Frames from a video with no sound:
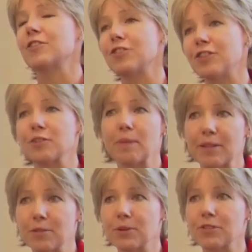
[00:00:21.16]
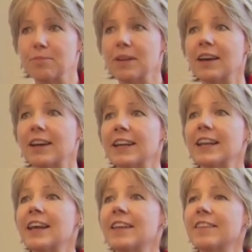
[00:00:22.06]
not just about the bottom
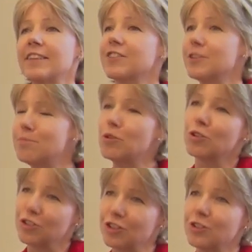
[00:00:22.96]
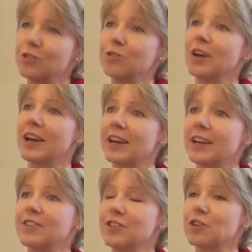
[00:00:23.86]
line, mm-hmm. there's actually more to,
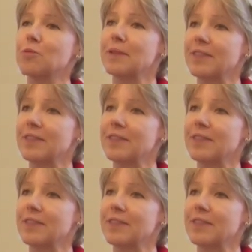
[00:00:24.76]
uh, to your